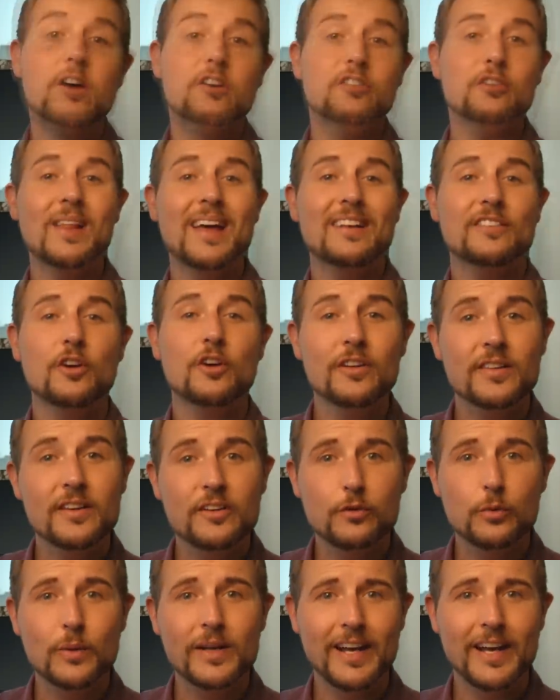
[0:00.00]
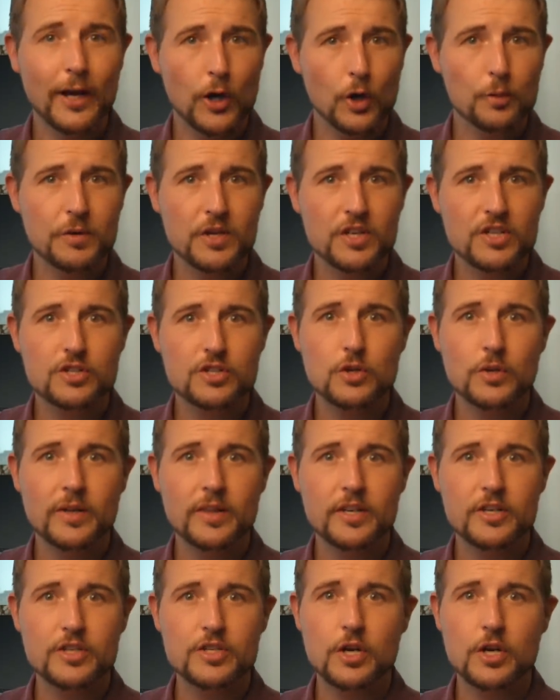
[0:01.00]
So that's all this week. I hope you
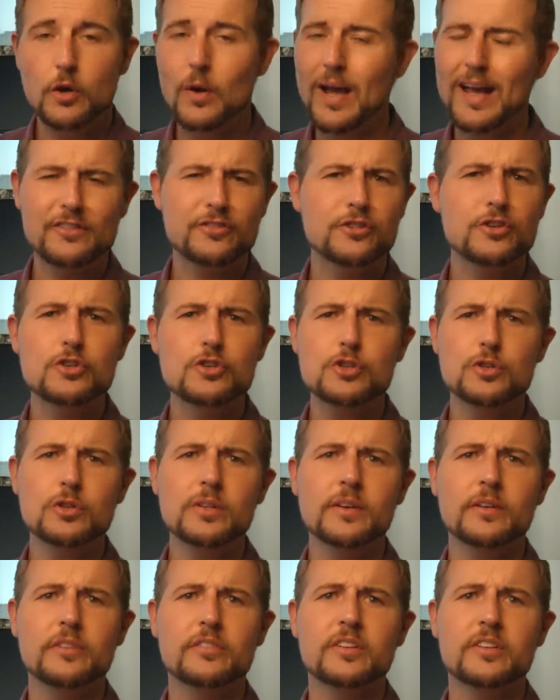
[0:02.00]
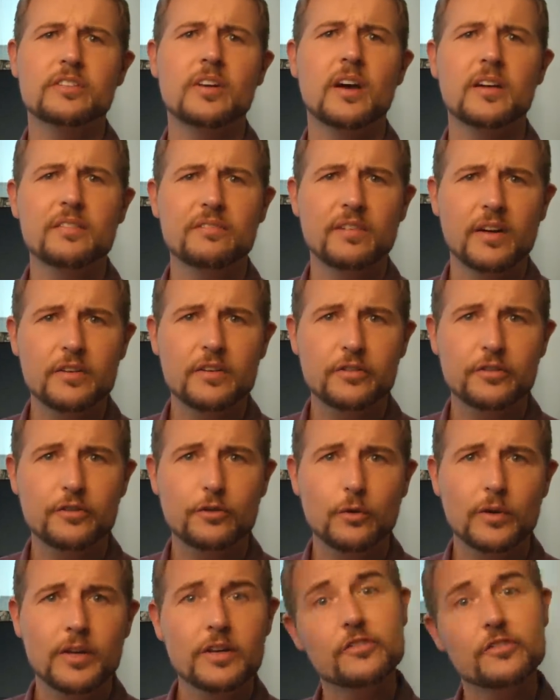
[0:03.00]
enjoyed the show. As usual, there's a ton of other
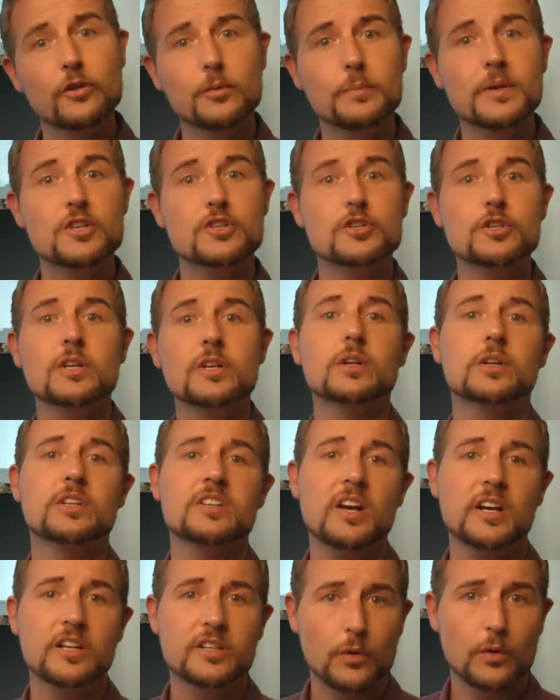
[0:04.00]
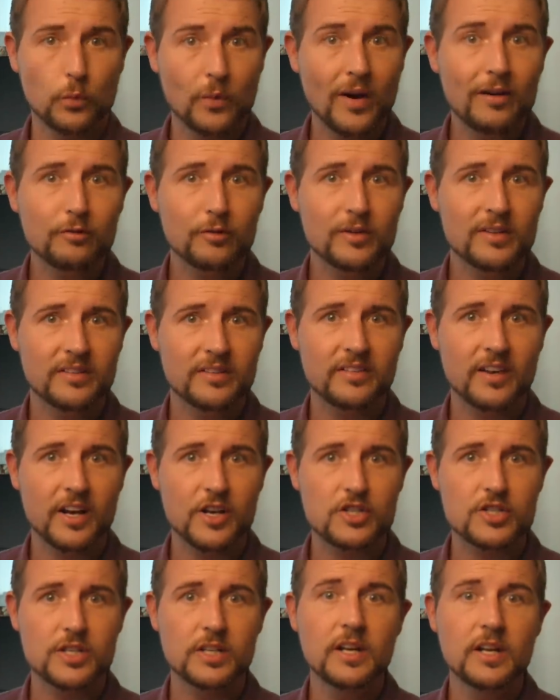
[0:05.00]
stories, so be sure to check the reference
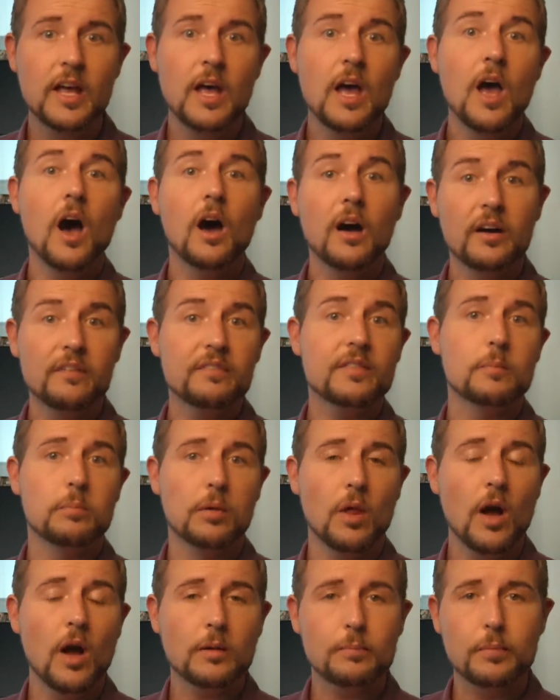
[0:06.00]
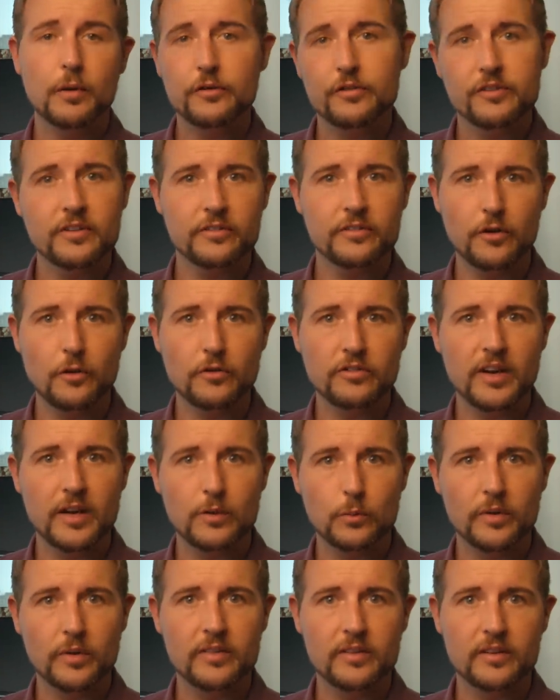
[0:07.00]
section of the blog post
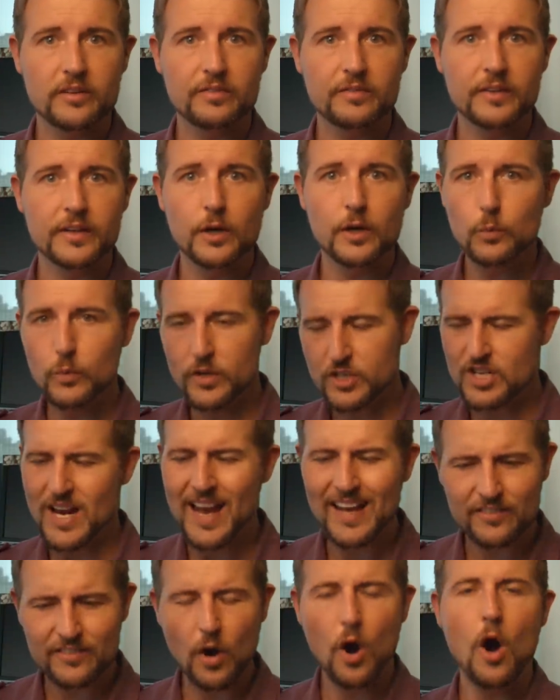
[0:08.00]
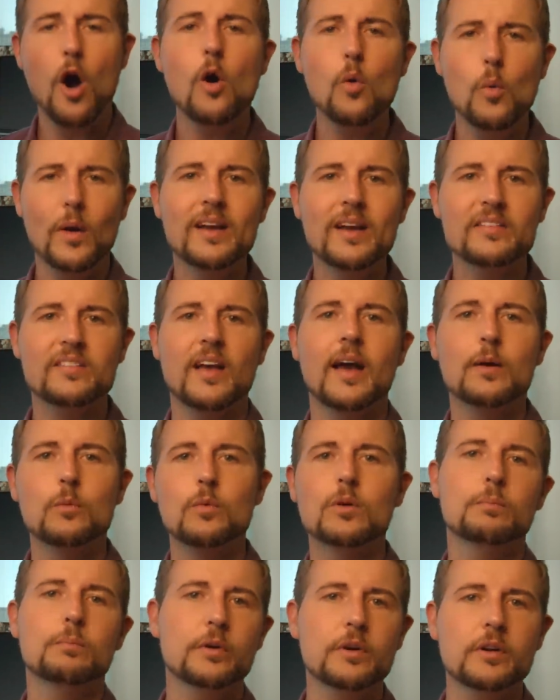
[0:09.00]
associated with this video, which, as always, I
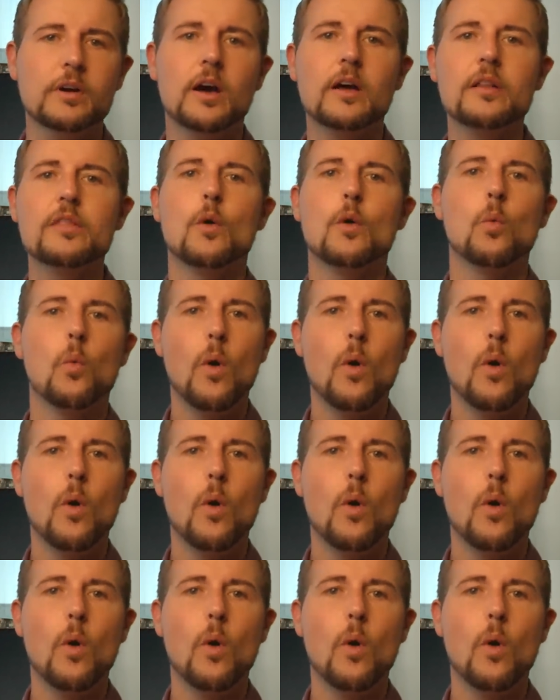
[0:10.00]
will put on the